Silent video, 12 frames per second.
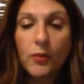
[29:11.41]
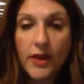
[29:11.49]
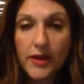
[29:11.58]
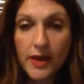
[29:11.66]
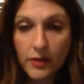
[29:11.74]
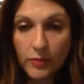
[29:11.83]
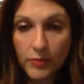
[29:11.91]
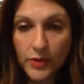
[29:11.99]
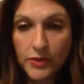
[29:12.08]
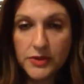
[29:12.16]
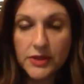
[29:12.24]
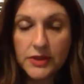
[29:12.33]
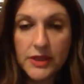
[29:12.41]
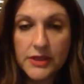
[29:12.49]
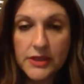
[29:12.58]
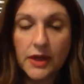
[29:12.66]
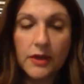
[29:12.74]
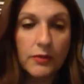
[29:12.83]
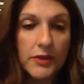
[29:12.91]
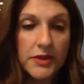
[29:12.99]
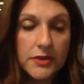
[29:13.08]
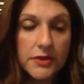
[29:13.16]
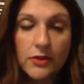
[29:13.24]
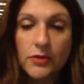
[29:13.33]
When their computers are done
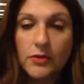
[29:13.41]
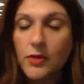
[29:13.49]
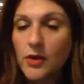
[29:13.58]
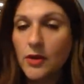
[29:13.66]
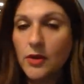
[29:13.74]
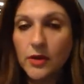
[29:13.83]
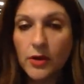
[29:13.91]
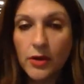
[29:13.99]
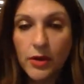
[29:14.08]
with school,